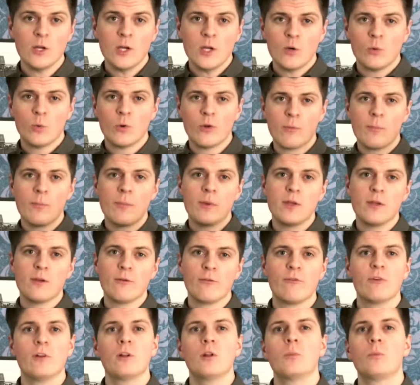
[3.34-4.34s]
with me,
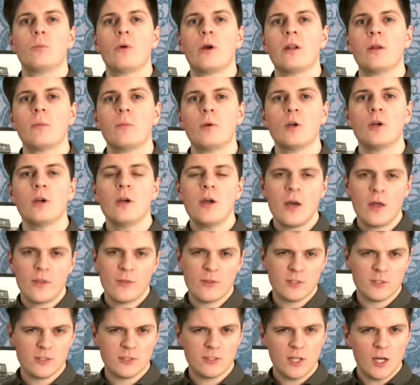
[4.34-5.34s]
Philip Raineby, the
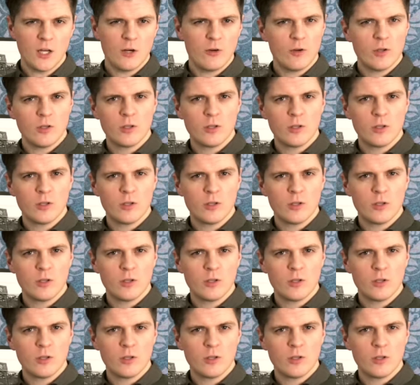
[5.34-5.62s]
Stuttering